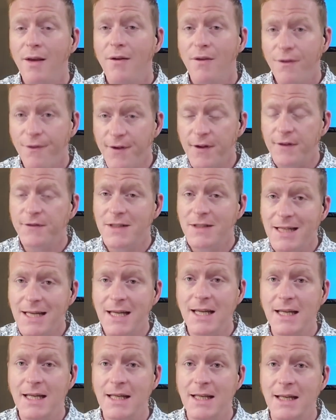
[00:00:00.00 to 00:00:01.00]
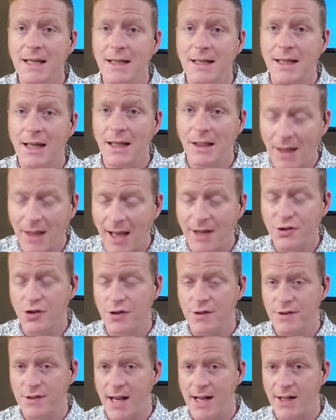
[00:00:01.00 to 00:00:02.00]
15
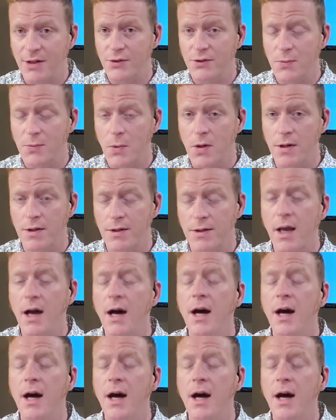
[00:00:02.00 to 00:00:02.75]
election cycles worth